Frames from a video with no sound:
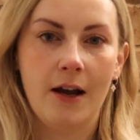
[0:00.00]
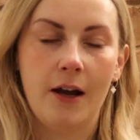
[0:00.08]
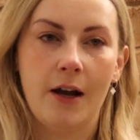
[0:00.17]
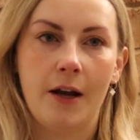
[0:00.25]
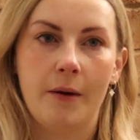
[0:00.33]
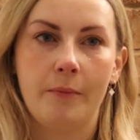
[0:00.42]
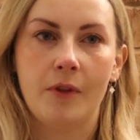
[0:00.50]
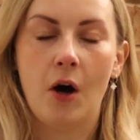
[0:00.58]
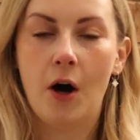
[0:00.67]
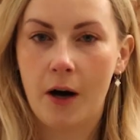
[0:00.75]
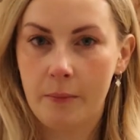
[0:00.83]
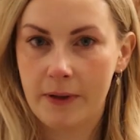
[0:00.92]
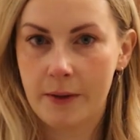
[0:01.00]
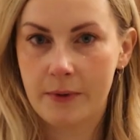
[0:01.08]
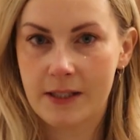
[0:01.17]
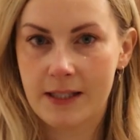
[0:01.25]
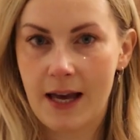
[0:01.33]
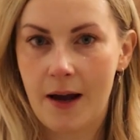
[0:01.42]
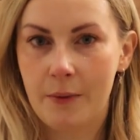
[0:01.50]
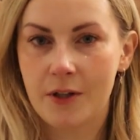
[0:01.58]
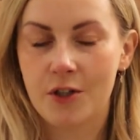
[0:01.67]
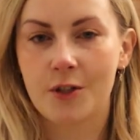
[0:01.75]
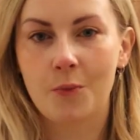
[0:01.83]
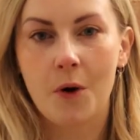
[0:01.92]
The heartbeat was there,
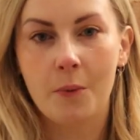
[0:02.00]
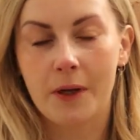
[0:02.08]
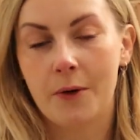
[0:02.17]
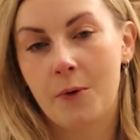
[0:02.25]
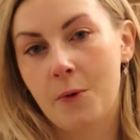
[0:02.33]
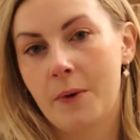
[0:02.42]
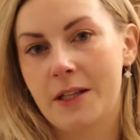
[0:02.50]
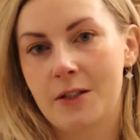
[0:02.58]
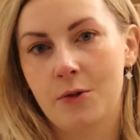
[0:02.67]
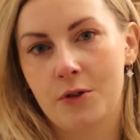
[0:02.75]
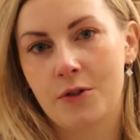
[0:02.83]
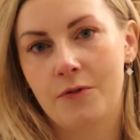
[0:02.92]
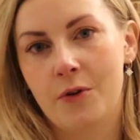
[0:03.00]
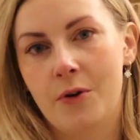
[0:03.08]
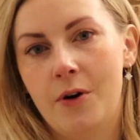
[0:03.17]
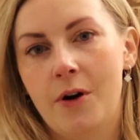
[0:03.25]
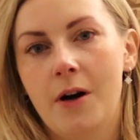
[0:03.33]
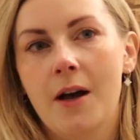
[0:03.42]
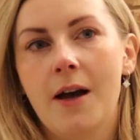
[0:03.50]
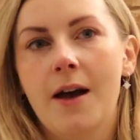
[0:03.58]
which is what we always looked for.